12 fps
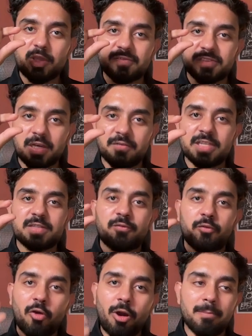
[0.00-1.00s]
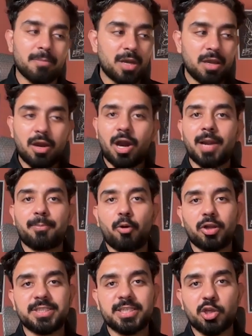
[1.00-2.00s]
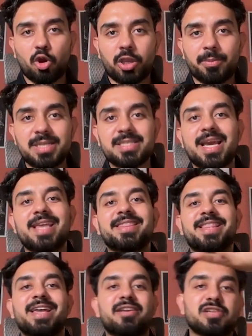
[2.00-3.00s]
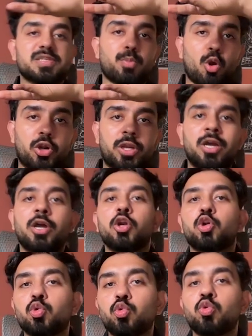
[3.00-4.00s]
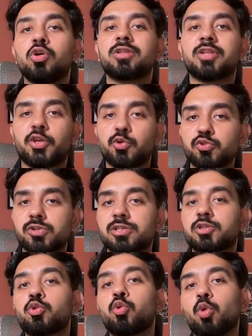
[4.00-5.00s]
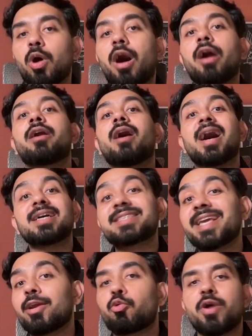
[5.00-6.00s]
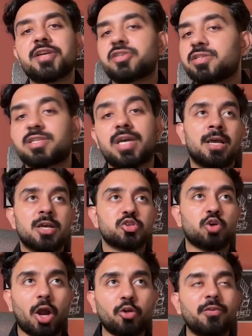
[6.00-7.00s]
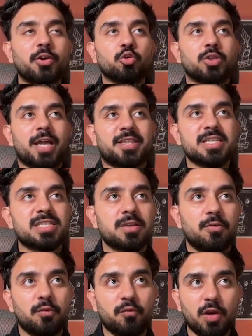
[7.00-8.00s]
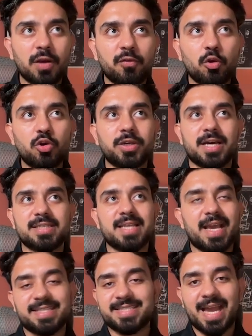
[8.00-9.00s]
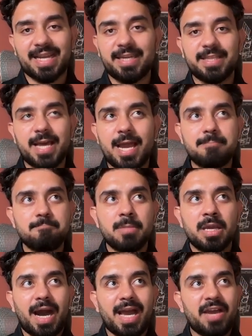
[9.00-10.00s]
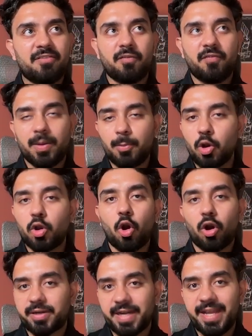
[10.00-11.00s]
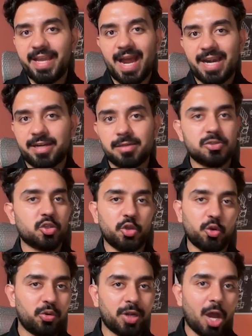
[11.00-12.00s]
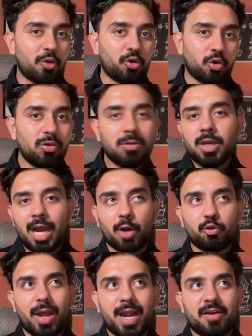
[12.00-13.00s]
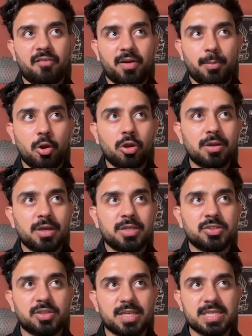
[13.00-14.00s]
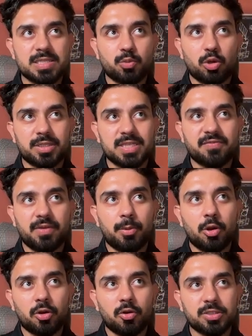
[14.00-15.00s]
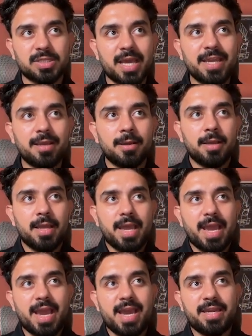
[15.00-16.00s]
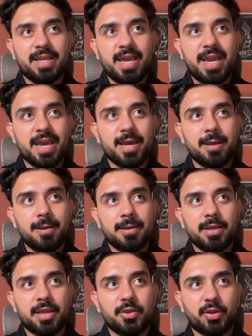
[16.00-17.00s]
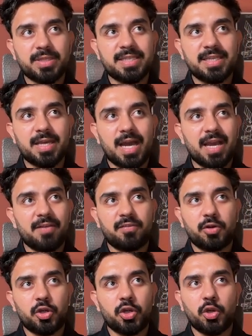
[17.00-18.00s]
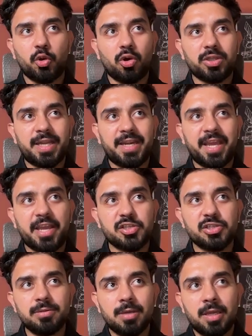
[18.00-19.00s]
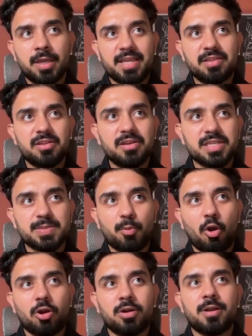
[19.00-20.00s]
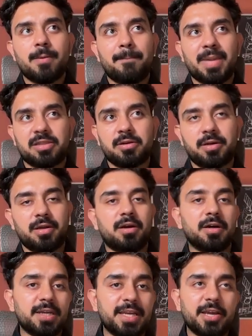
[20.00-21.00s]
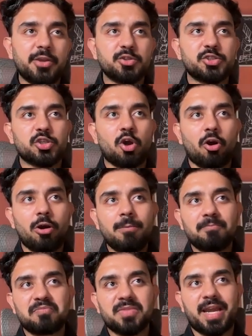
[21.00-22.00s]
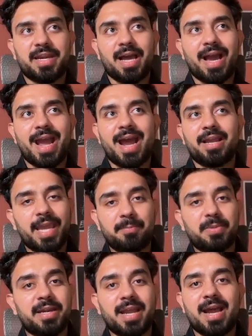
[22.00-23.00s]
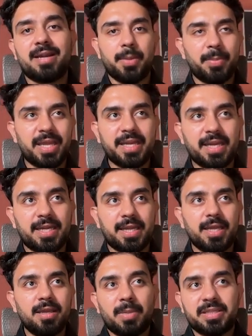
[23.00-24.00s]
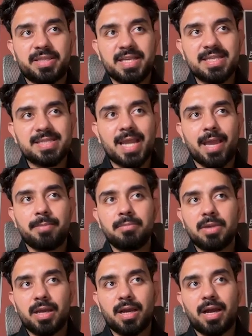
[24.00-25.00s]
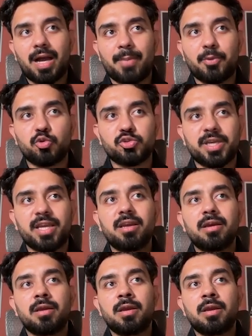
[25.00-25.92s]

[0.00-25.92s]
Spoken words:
of service from our policy documents, and then respond to the users who are asking questions. So how do we do that? This workflow does exactly that. I have a webhook already added, so you now know how to add a webhook. So this is what this webhook looks like. And here you can see I have no authentication. In the respond method, earlier you saw that I kept it at immediately, but this time I'm using